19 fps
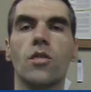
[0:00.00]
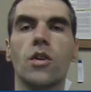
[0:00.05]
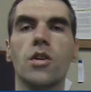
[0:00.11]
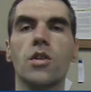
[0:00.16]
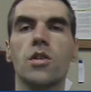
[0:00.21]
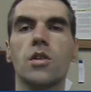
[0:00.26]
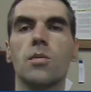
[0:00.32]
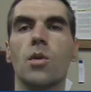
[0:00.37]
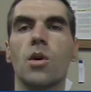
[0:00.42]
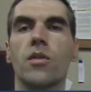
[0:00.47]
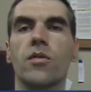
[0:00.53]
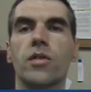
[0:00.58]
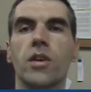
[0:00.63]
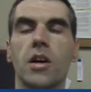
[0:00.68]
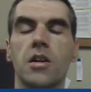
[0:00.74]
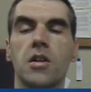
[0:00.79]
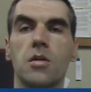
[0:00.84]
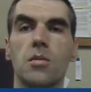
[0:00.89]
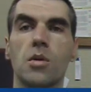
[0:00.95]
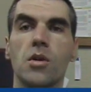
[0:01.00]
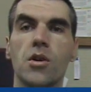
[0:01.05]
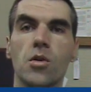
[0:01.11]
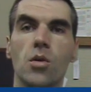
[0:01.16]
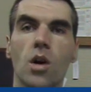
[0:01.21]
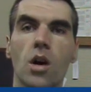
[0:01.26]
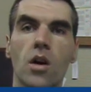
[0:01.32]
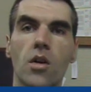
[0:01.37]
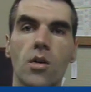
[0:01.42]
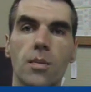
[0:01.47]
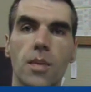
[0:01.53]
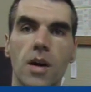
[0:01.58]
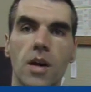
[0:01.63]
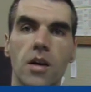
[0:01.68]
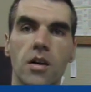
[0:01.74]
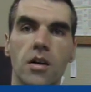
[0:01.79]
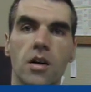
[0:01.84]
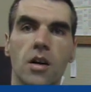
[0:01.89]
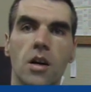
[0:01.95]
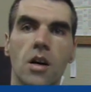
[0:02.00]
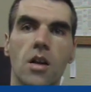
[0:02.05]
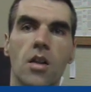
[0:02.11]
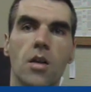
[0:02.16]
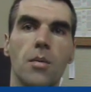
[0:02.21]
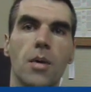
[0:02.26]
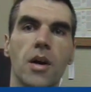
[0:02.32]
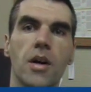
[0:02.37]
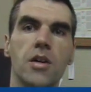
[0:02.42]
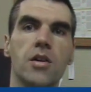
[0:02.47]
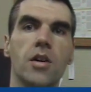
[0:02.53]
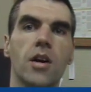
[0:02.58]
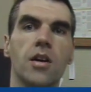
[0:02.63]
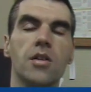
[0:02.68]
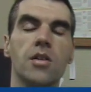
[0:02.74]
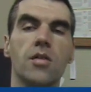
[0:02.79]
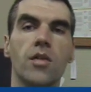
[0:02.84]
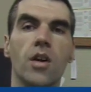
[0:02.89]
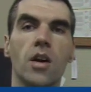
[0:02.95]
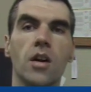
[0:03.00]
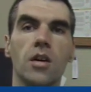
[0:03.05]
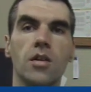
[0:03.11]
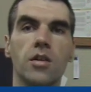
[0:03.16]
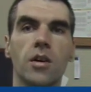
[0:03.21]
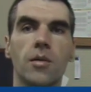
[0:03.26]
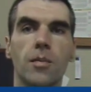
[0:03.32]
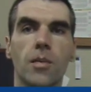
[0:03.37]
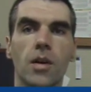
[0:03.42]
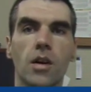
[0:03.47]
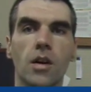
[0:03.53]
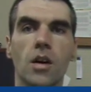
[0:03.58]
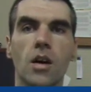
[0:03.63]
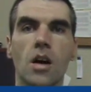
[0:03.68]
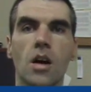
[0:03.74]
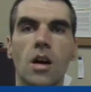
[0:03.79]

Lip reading: First, the more flexible you are, the better. The better chance of getting something.